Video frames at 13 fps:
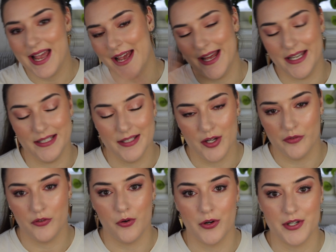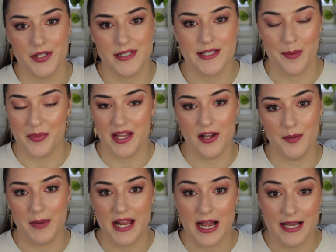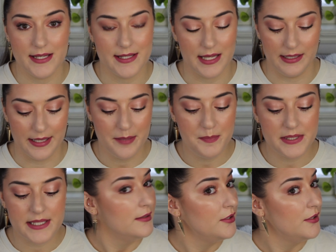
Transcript: and of course something on my eyes and lips.